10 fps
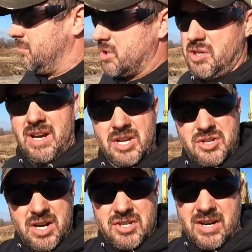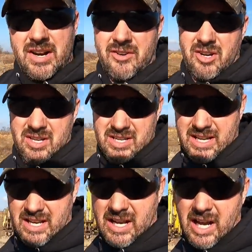But you got a truck driver
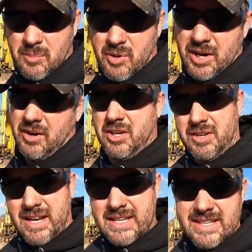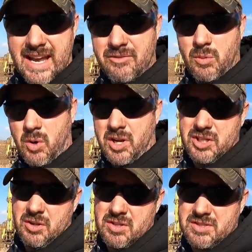and an operator, and you guys have to work
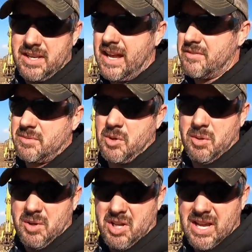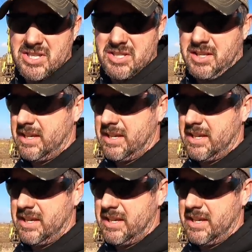in unison and have some communication